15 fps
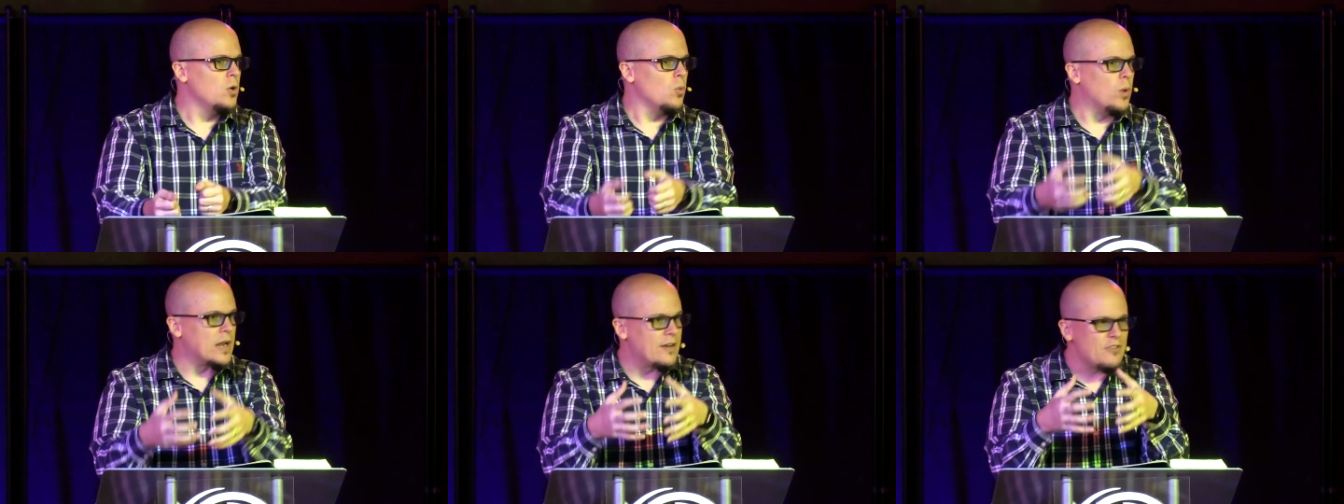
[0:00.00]

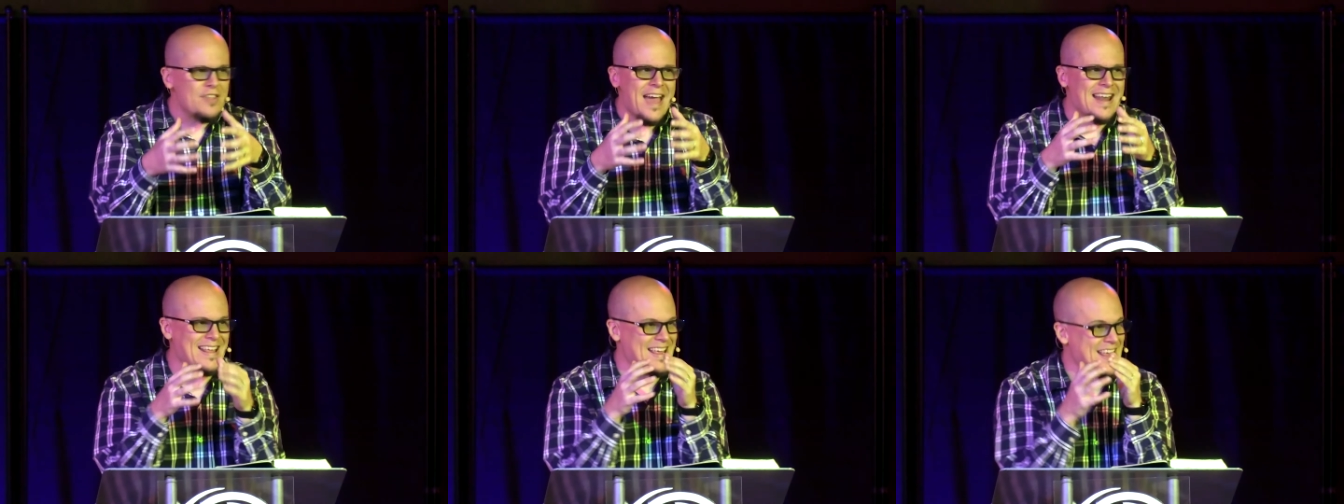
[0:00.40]
Whatever
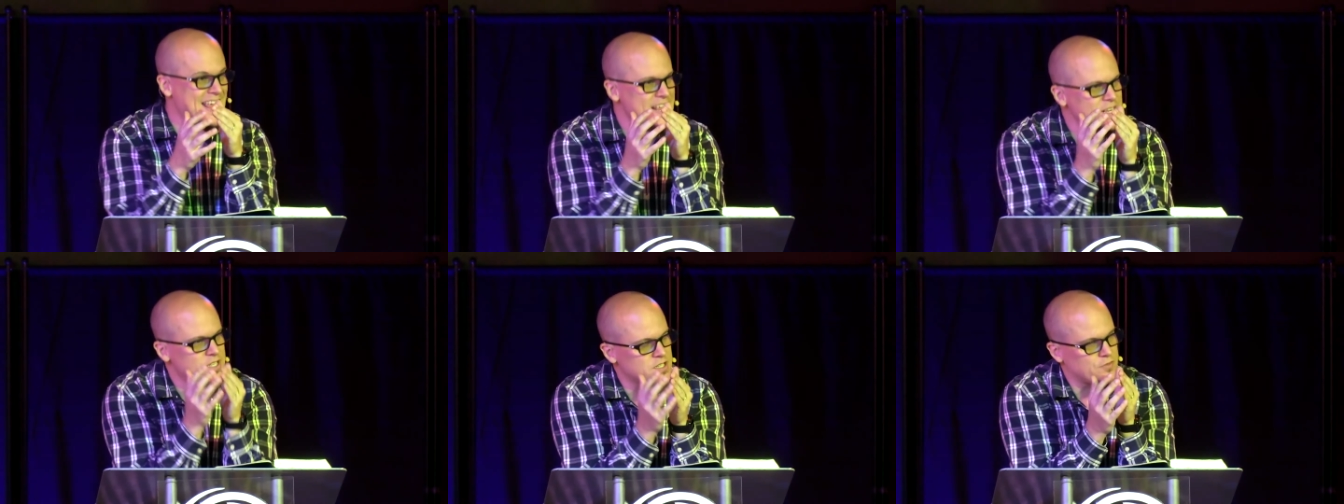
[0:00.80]
that
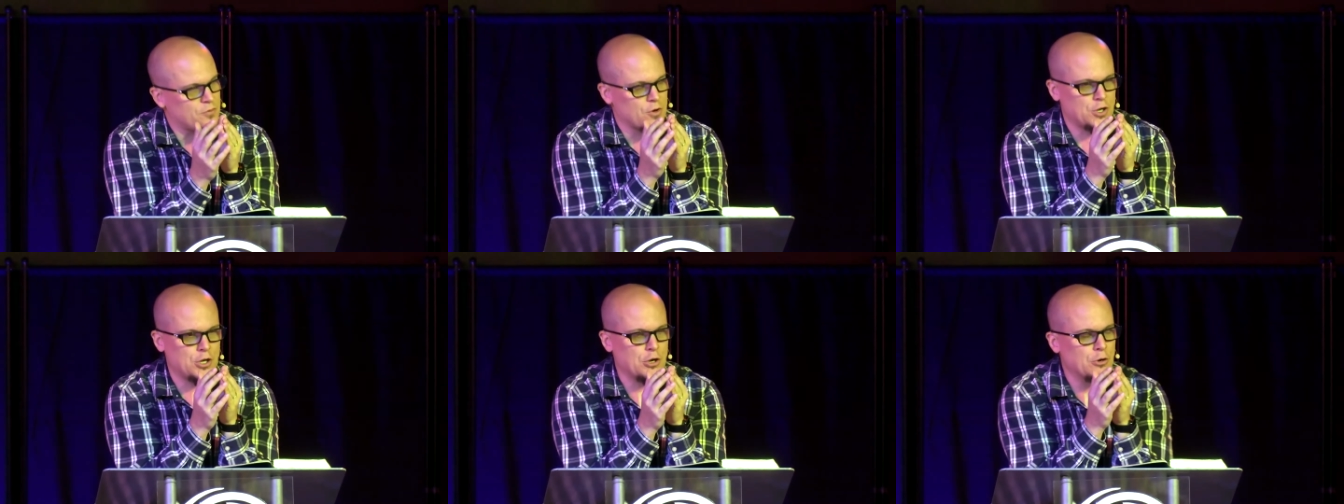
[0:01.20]
is
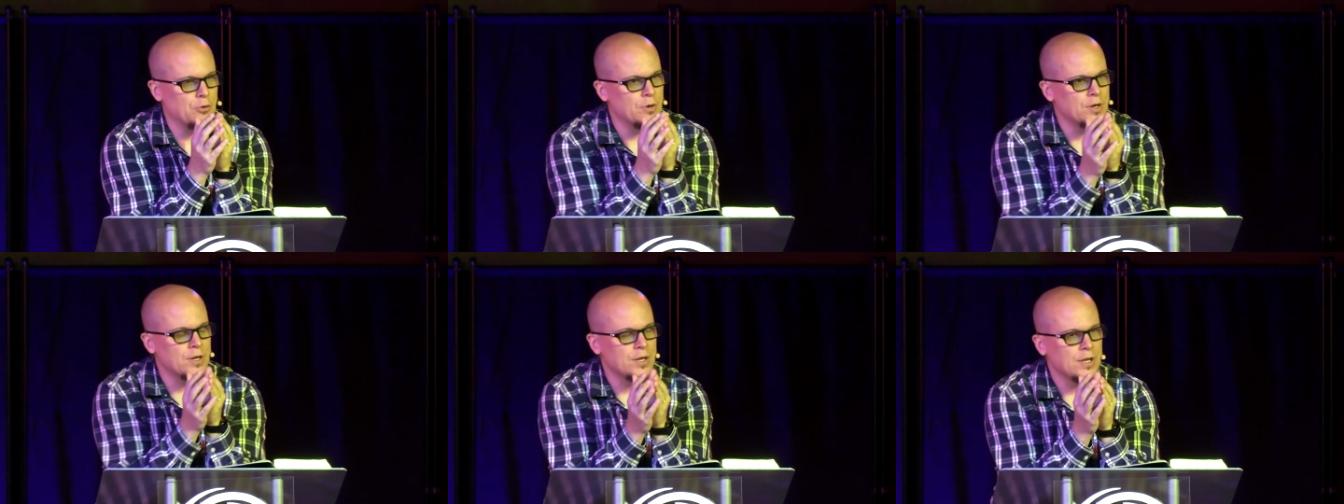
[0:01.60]
for you,